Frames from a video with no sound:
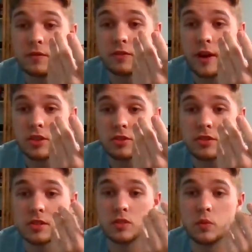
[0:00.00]
fractures,
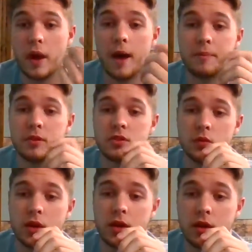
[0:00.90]
this is what happens
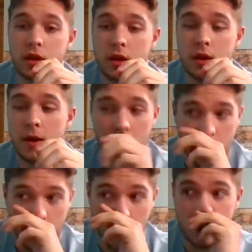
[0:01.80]
when
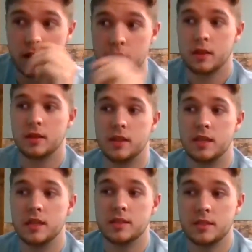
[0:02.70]

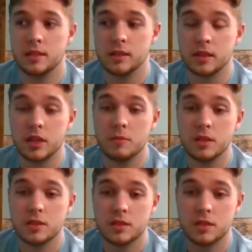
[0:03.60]
the
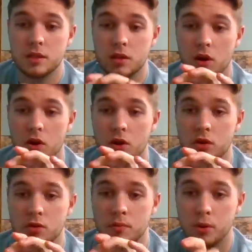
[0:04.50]
ligaments are
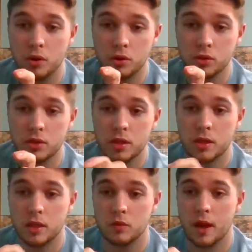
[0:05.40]
pulled,
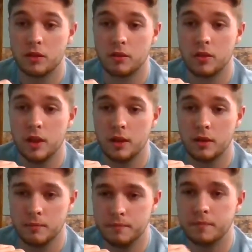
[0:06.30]
and rather than
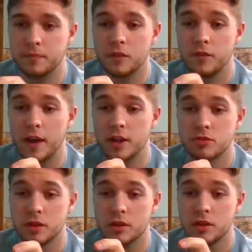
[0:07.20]

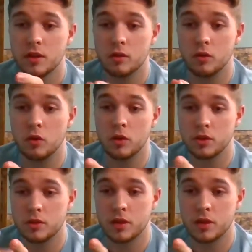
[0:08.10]
fracturing or